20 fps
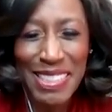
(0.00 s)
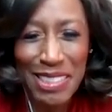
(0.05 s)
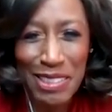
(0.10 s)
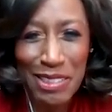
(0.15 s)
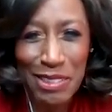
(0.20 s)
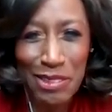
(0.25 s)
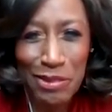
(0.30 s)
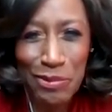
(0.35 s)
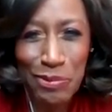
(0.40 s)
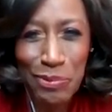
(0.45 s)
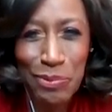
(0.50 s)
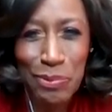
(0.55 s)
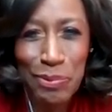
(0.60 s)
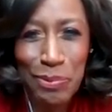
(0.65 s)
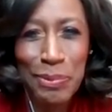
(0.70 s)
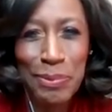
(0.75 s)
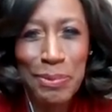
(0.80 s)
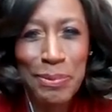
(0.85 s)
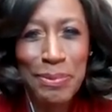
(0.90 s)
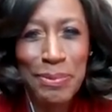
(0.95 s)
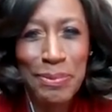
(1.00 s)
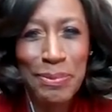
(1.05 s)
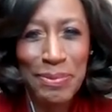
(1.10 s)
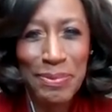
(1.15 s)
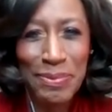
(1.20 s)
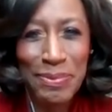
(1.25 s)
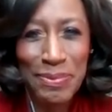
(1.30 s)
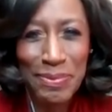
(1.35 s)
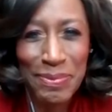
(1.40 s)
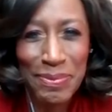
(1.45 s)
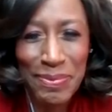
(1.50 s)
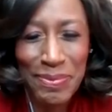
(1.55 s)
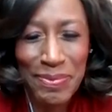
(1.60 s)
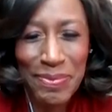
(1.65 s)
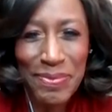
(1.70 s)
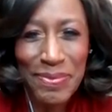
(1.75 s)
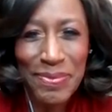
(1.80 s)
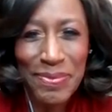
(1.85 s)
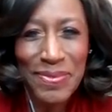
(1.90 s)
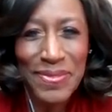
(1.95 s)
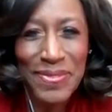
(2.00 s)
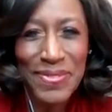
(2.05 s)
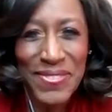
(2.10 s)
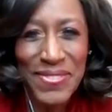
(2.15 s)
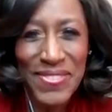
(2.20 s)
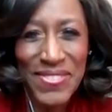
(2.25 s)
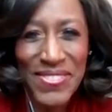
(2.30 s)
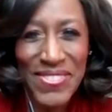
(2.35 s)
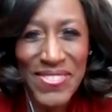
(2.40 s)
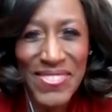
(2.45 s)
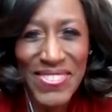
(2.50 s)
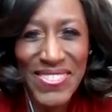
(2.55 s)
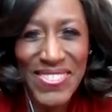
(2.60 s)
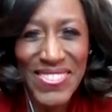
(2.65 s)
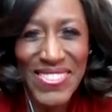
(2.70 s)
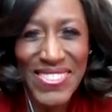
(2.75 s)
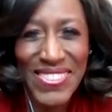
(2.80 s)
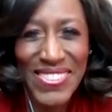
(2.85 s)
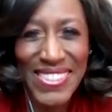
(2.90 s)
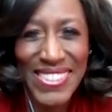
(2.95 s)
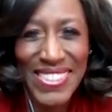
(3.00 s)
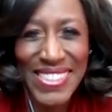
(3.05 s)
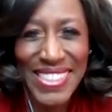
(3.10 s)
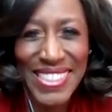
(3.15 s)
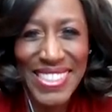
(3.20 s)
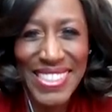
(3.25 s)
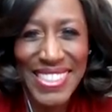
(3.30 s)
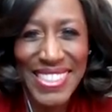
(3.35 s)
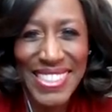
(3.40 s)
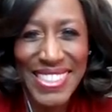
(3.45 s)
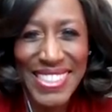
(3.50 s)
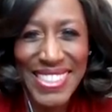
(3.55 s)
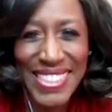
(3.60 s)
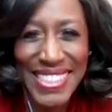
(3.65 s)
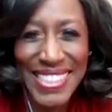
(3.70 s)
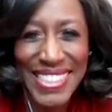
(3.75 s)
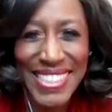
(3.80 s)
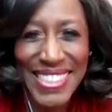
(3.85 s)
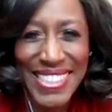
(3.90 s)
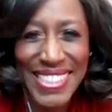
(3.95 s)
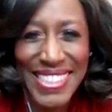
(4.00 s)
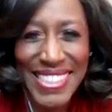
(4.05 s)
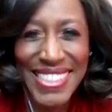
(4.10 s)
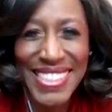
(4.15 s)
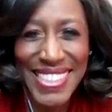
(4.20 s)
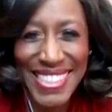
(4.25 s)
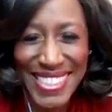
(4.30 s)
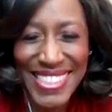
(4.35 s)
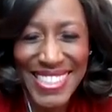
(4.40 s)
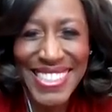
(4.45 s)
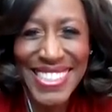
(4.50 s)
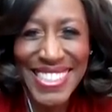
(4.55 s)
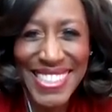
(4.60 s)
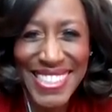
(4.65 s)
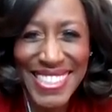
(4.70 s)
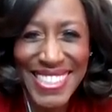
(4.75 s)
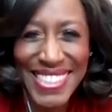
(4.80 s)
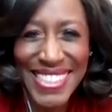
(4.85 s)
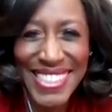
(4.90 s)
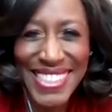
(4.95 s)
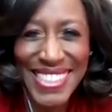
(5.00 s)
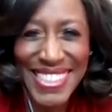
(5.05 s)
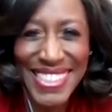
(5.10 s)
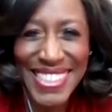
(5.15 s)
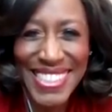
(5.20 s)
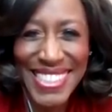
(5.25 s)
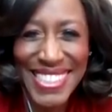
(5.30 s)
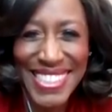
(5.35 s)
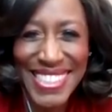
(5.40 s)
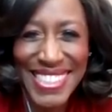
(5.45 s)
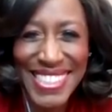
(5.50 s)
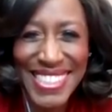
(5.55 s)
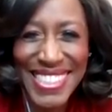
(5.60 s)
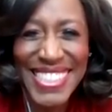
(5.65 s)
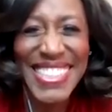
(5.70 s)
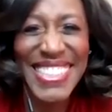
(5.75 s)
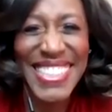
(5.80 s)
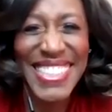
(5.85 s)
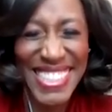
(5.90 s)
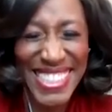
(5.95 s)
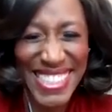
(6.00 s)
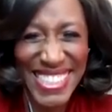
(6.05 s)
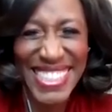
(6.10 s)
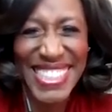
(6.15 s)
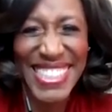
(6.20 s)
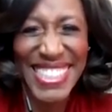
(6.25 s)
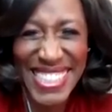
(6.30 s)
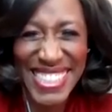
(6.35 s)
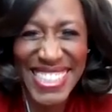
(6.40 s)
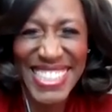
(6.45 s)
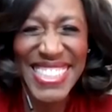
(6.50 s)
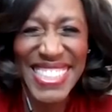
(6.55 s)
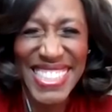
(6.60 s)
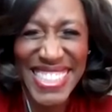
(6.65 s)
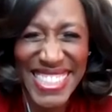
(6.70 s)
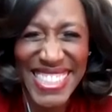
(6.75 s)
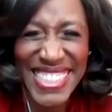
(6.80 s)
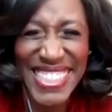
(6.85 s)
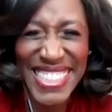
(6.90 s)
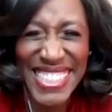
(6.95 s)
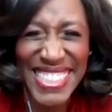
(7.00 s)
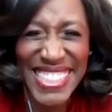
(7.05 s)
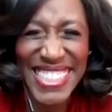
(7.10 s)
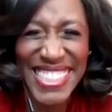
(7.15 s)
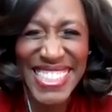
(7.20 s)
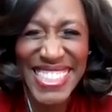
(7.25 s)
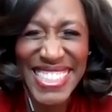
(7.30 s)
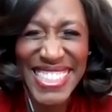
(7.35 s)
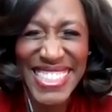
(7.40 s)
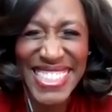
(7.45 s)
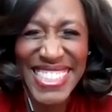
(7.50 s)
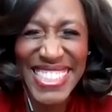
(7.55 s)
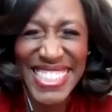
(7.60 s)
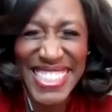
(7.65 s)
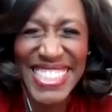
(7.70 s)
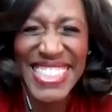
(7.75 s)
The person shown says nothing.